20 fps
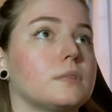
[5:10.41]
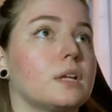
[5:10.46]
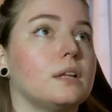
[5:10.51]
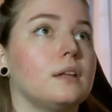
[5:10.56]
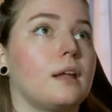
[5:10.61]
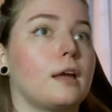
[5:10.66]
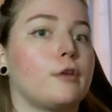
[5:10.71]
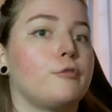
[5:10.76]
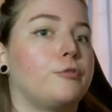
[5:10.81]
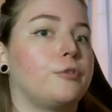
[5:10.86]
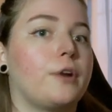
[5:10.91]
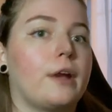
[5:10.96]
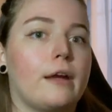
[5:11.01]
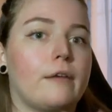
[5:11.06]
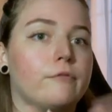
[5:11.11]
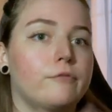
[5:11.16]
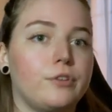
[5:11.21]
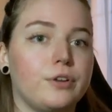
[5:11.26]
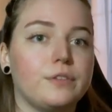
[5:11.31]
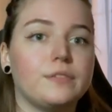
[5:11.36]
like for
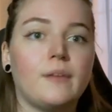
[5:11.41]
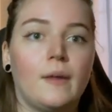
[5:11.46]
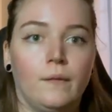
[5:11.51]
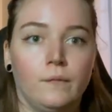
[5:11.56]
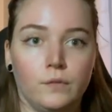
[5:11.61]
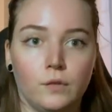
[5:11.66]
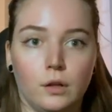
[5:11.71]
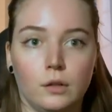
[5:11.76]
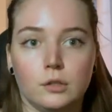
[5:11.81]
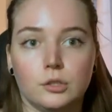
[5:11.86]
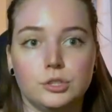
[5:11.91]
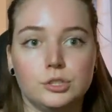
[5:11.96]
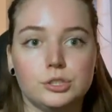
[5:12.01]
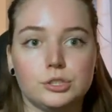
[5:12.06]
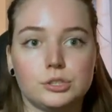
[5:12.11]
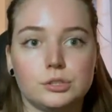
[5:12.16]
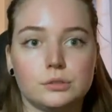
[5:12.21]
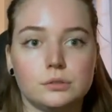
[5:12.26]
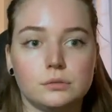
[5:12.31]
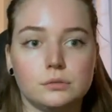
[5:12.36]
every $10